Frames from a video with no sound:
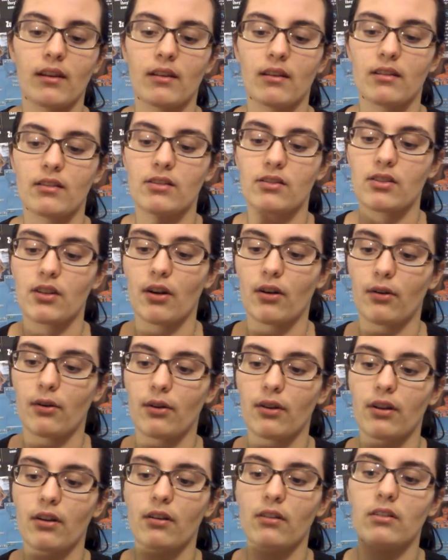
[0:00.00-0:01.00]
So
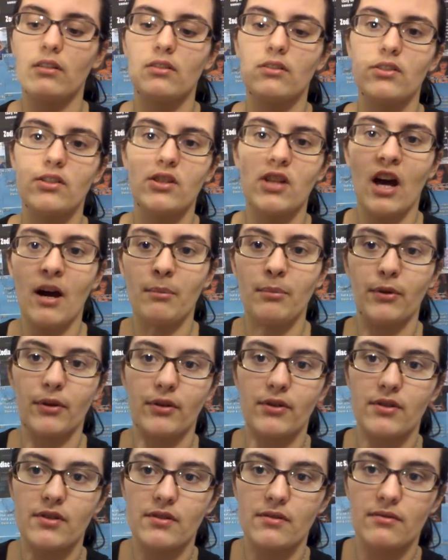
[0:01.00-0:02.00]
there are little stoppers
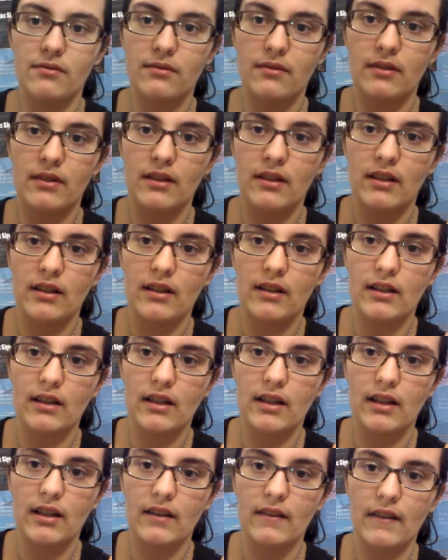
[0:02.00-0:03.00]

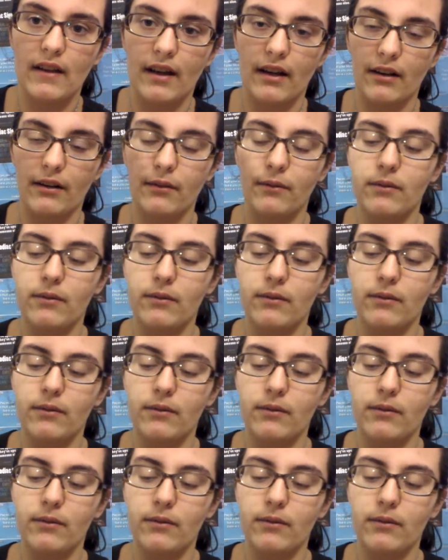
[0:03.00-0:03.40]
in there.